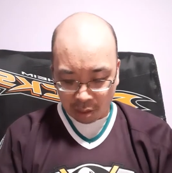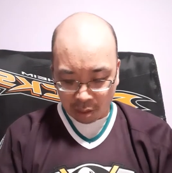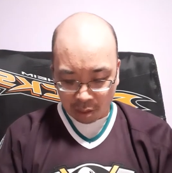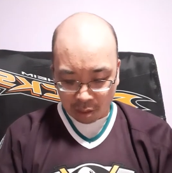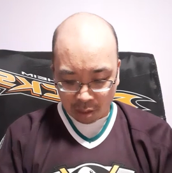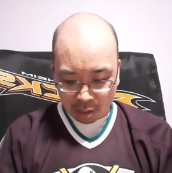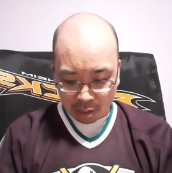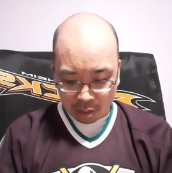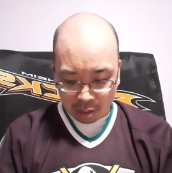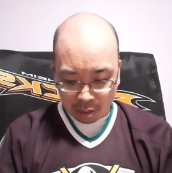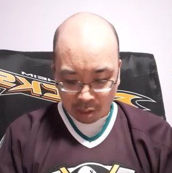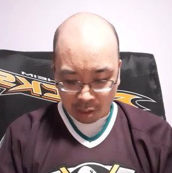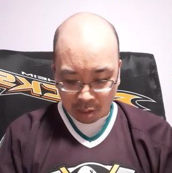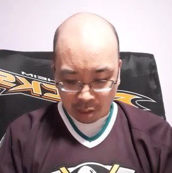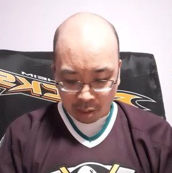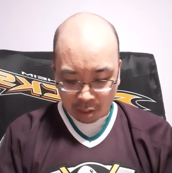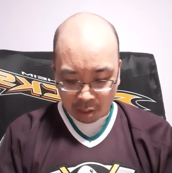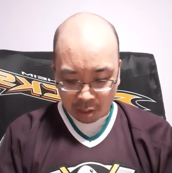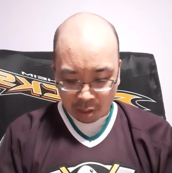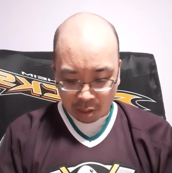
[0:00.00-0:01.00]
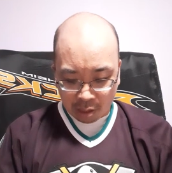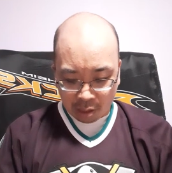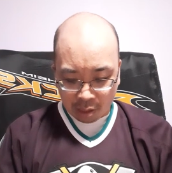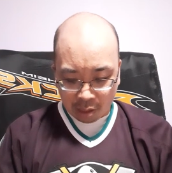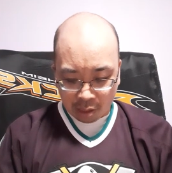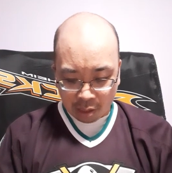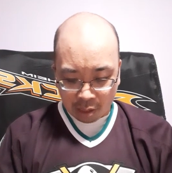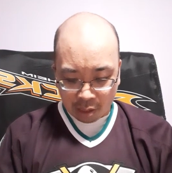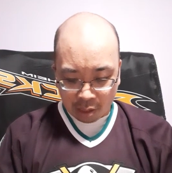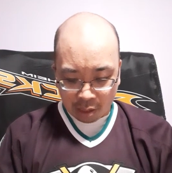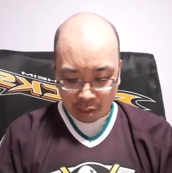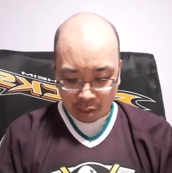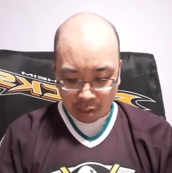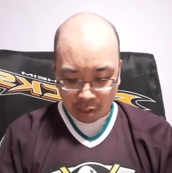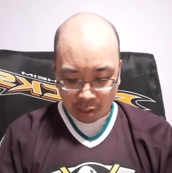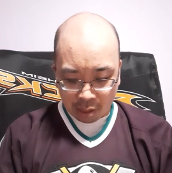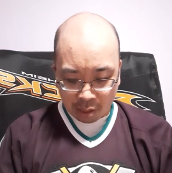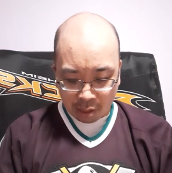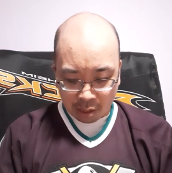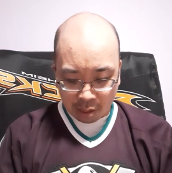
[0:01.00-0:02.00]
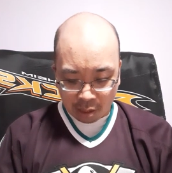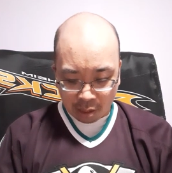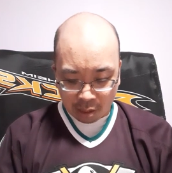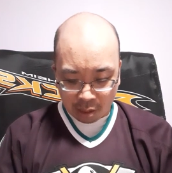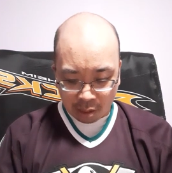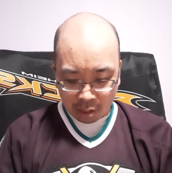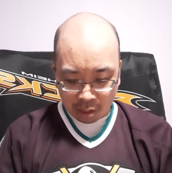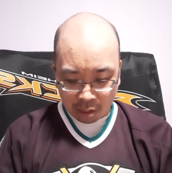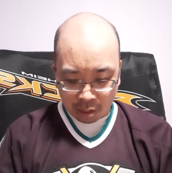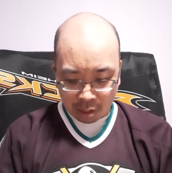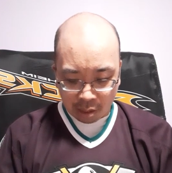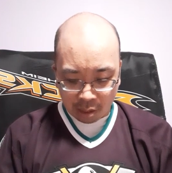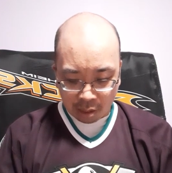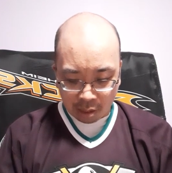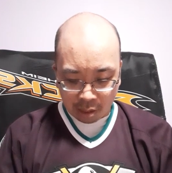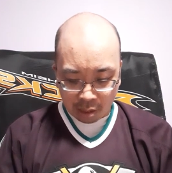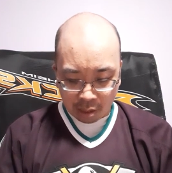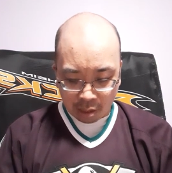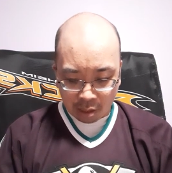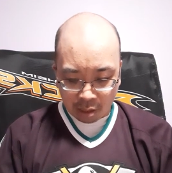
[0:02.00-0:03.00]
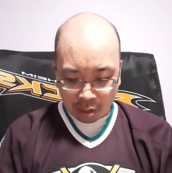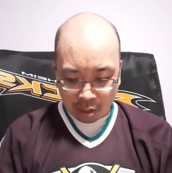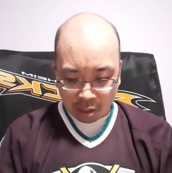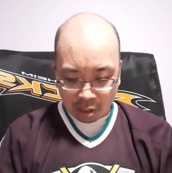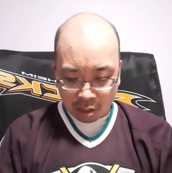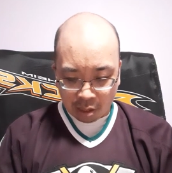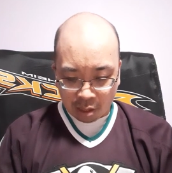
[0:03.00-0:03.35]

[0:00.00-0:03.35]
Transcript: (silence)